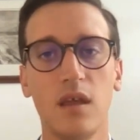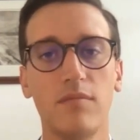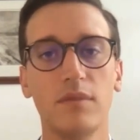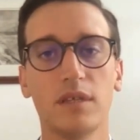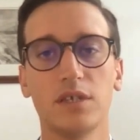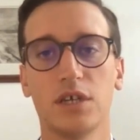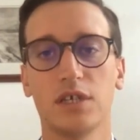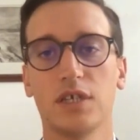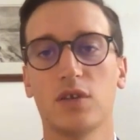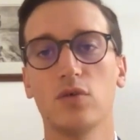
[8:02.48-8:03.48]
Mr.
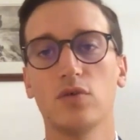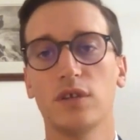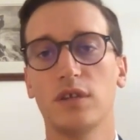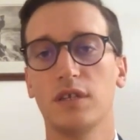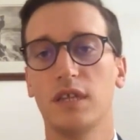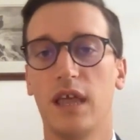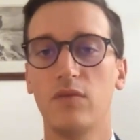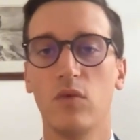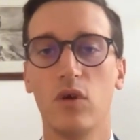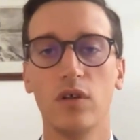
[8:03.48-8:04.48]
Justice Coulson, as he
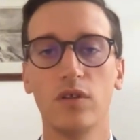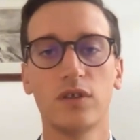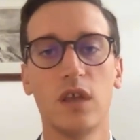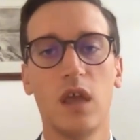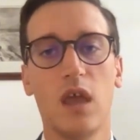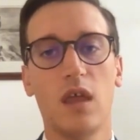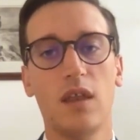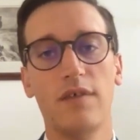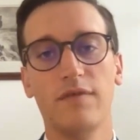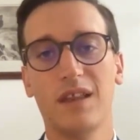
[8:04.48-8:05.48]
then was,
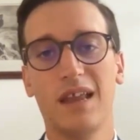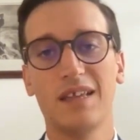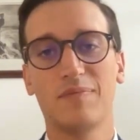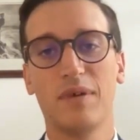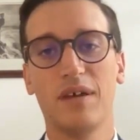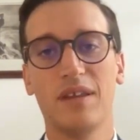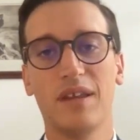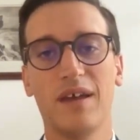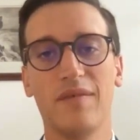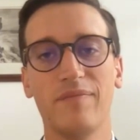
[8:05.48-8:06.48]
nevertheless, but
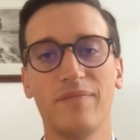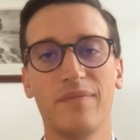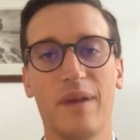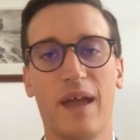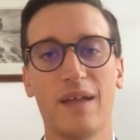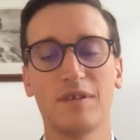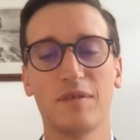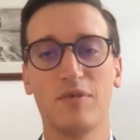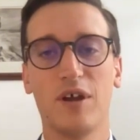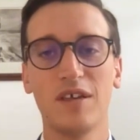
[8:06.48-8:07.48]
perhaps
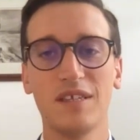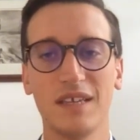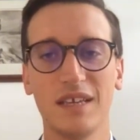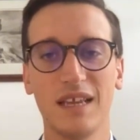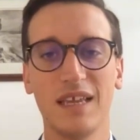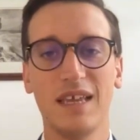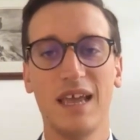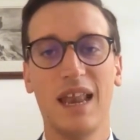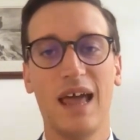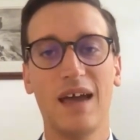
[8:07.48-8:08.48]
surprisingly,
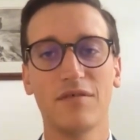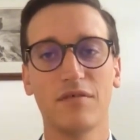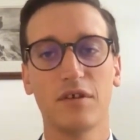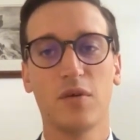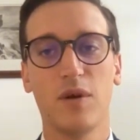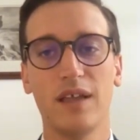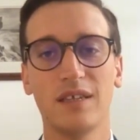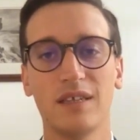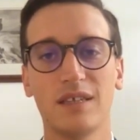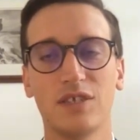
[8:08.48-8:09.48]
allowed a
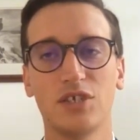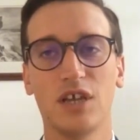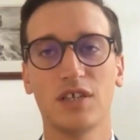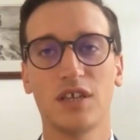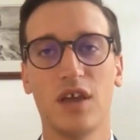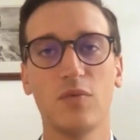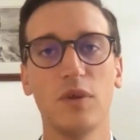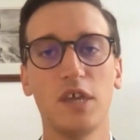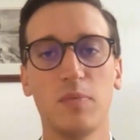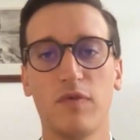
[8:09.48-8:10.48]
request just a
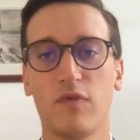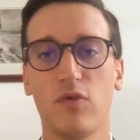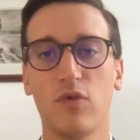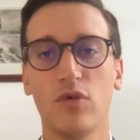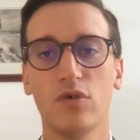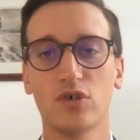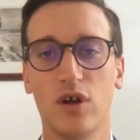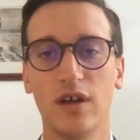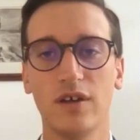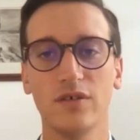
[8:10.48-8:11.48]
week before
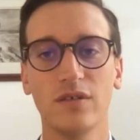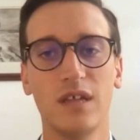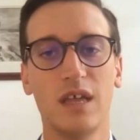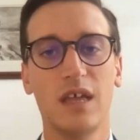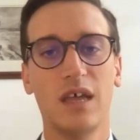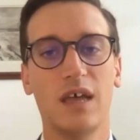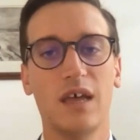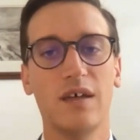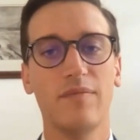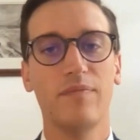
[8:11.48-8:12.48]
trial.
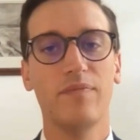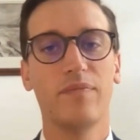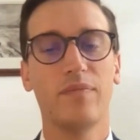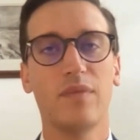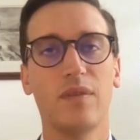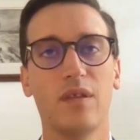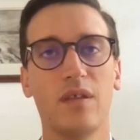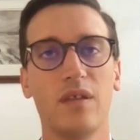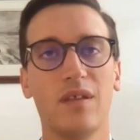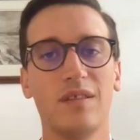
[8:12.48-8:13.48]

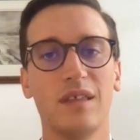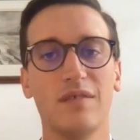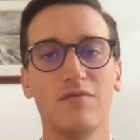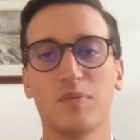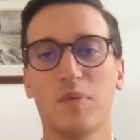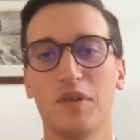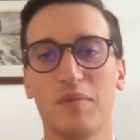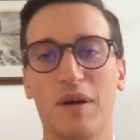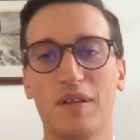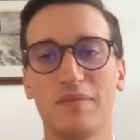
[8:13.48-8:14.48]
The responding
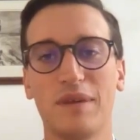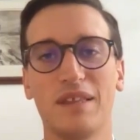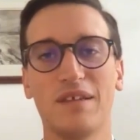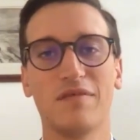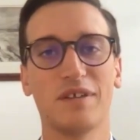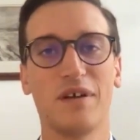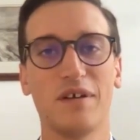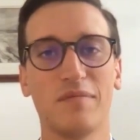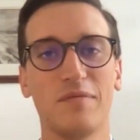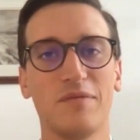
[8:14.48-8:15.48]
party made the obvious
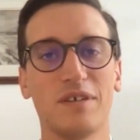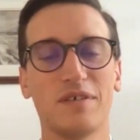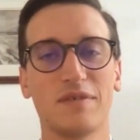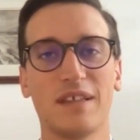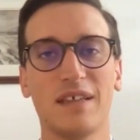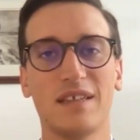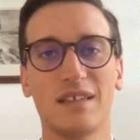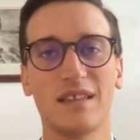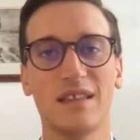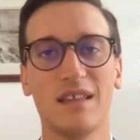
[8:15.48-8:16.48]
argument, which was that
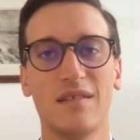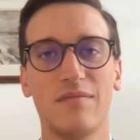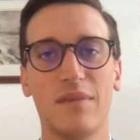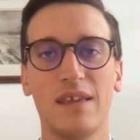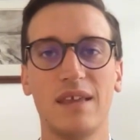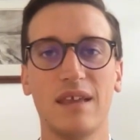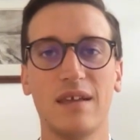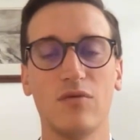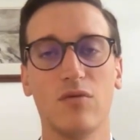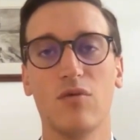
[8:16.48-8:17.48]
making
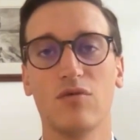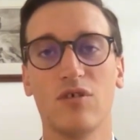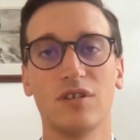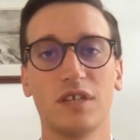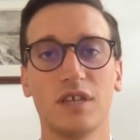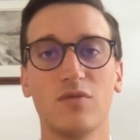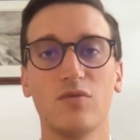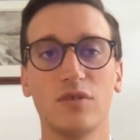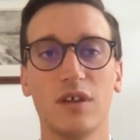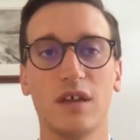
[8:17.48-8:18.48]
or granting an
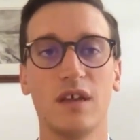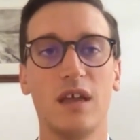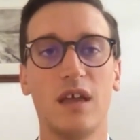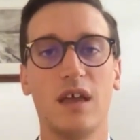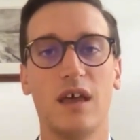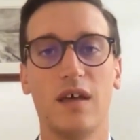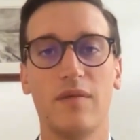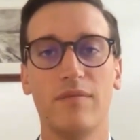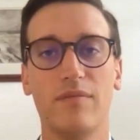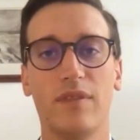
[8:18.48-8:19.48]
order
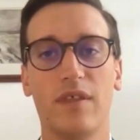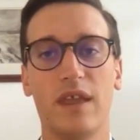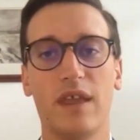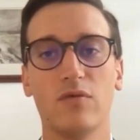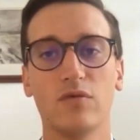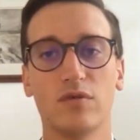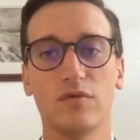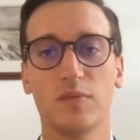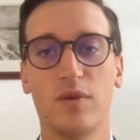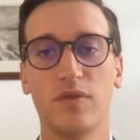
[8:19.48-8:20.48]
that they ought to
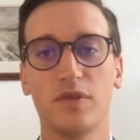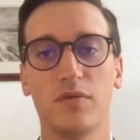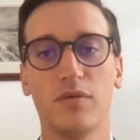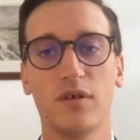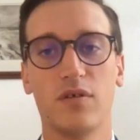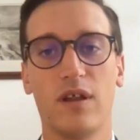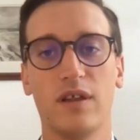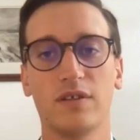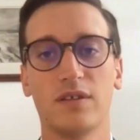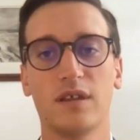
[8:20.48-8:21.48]
respond to a
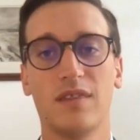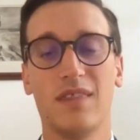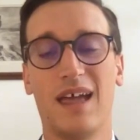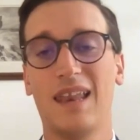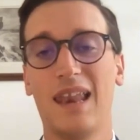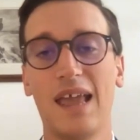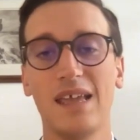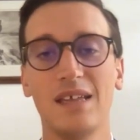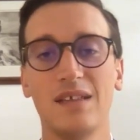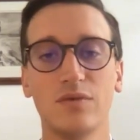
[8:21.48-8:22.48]
request that
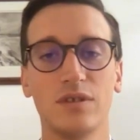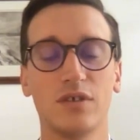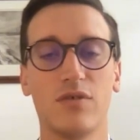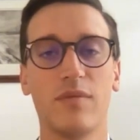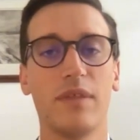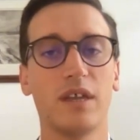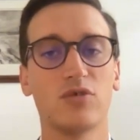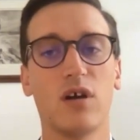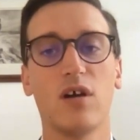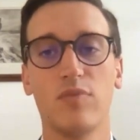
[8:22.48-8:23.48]
late would disrupt their
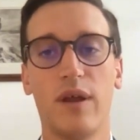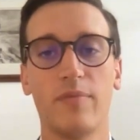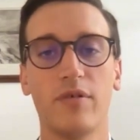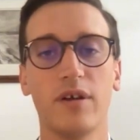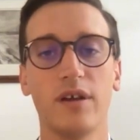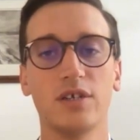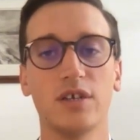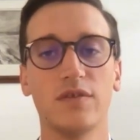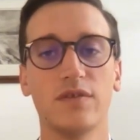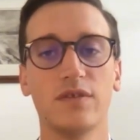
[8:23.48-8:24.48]
trial
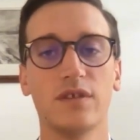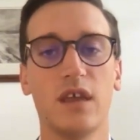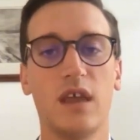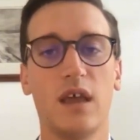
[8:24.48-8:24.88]
preparations.